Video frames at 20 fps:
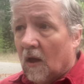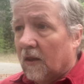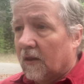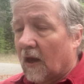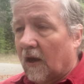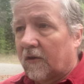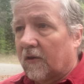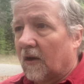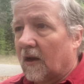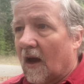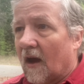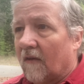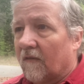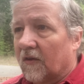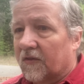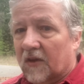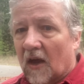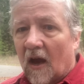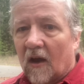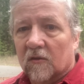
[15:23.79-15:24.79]
They could have
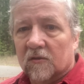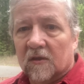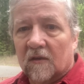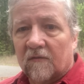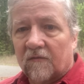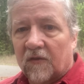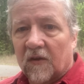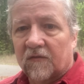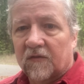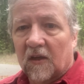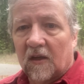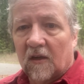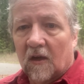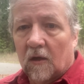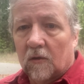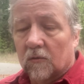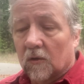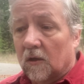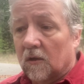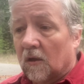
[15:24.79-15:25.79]
1,000,
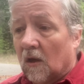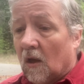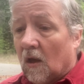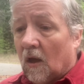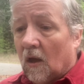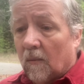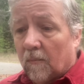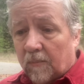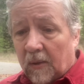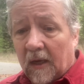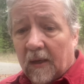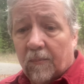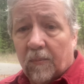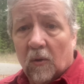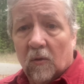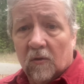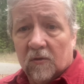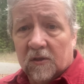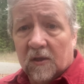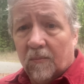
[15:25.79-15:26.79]
1,500
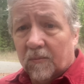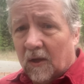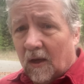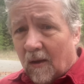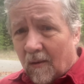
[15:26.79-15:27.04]
people or something.